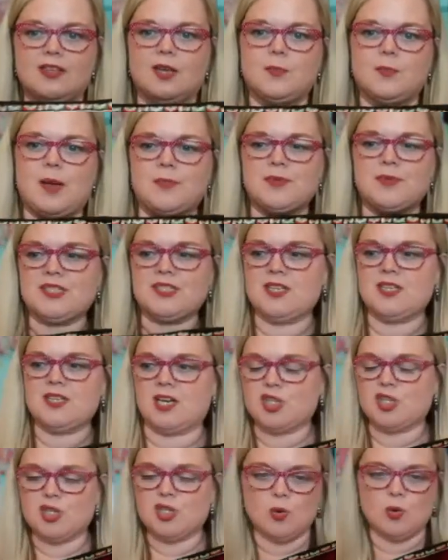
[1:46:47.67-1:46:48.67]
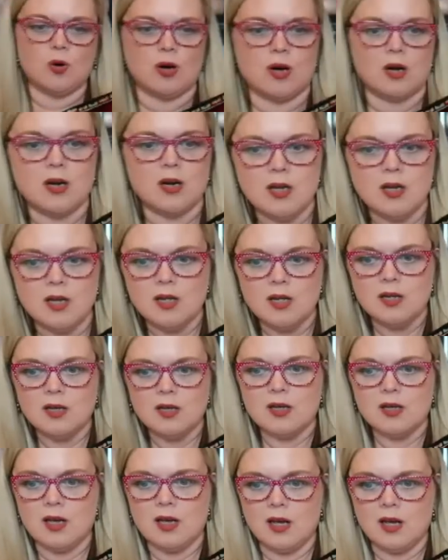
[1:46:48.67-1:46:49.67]
I'm just not sure
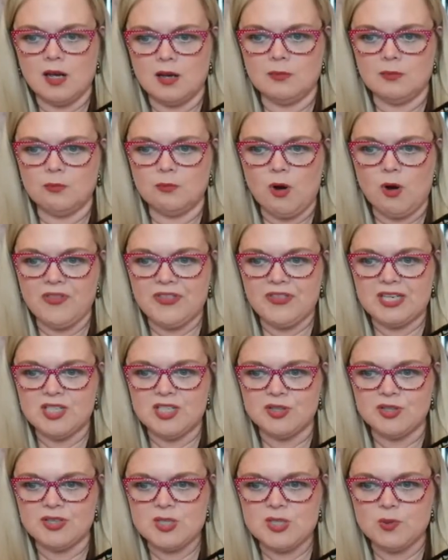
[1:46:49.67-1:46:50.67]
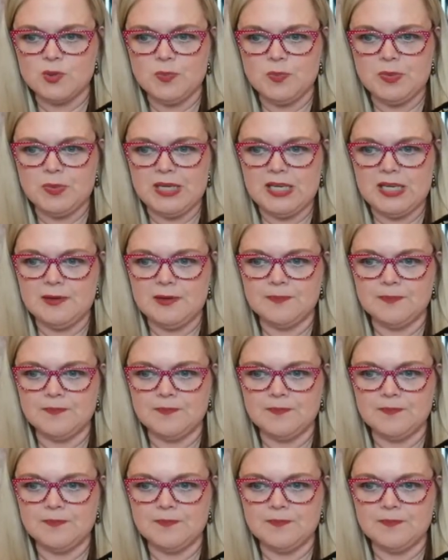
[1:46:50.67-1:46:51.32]
um, what the interest would be.